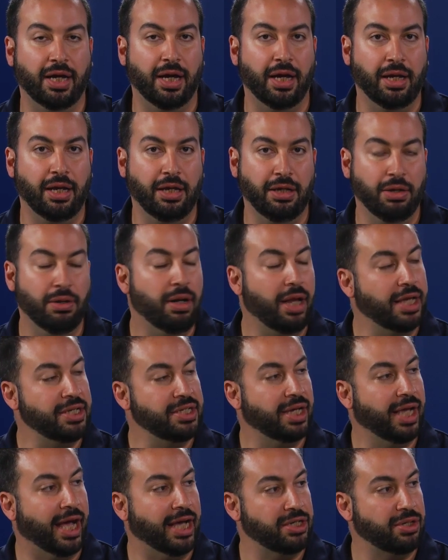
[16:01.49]
in
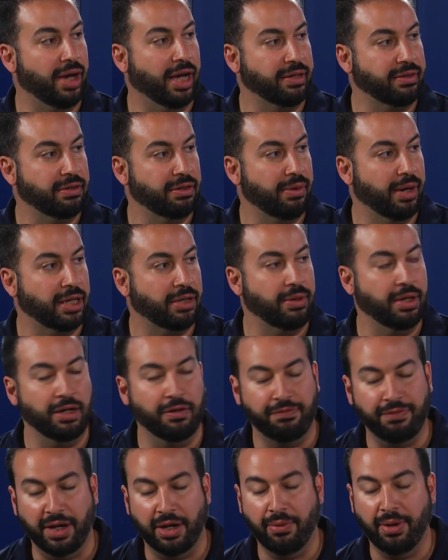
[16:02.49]
utilizing Azure Active Directory in
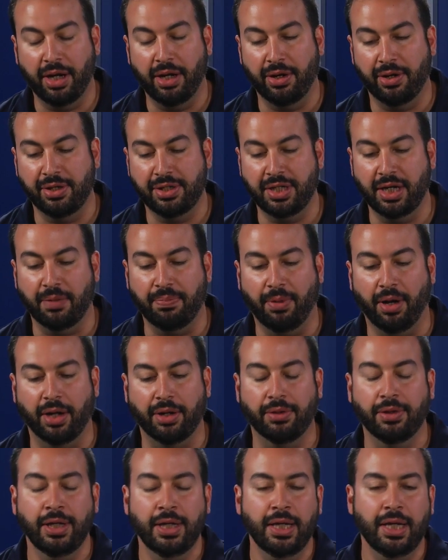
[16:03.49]
a federated or sync
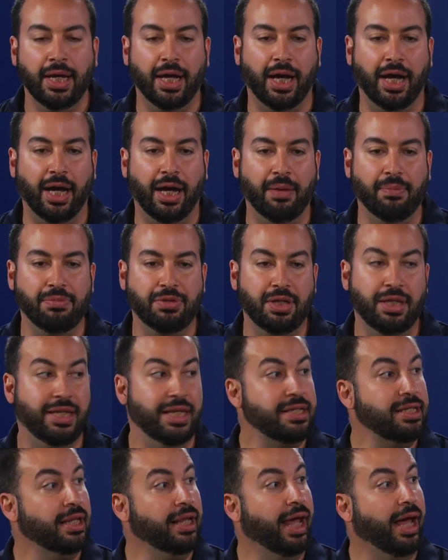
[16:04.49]
model to
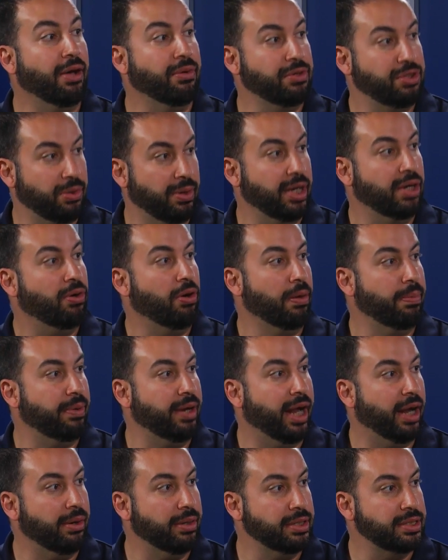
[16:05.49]
disallow during
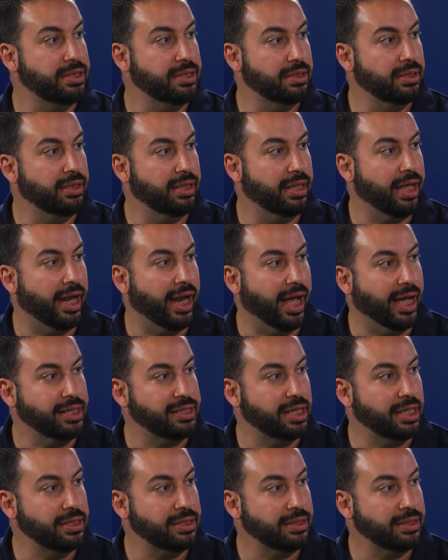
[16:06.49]
corporate hours that access.